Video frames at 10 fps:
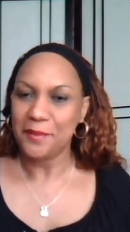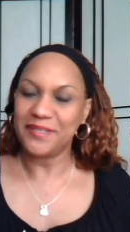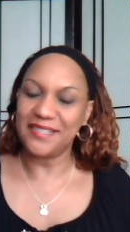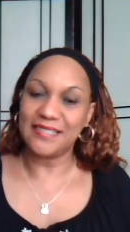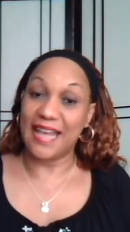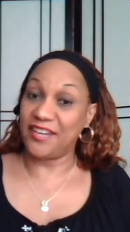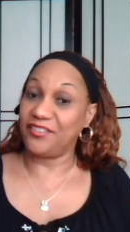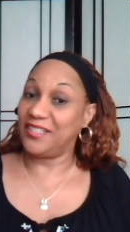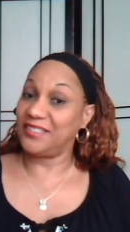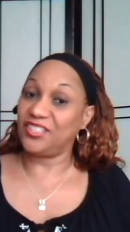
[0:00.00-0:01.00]
But then
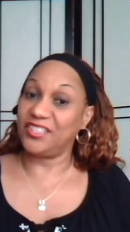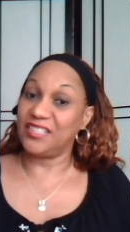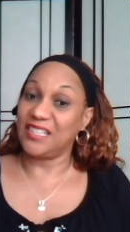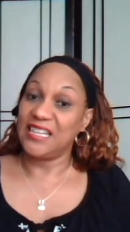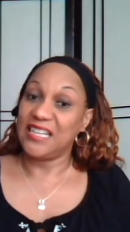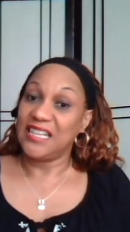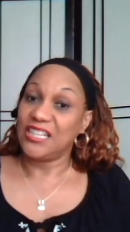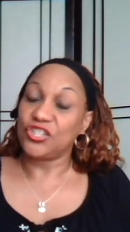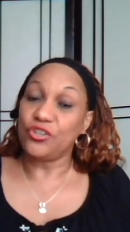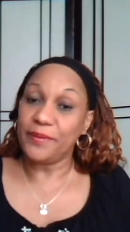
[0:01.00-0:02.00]
Saturn entered
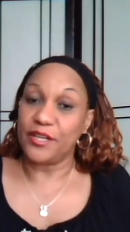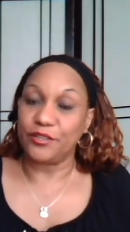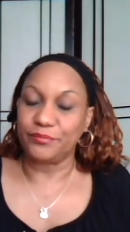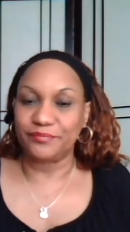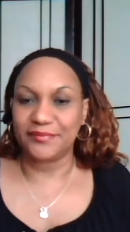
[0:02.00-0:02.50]
Scorpio.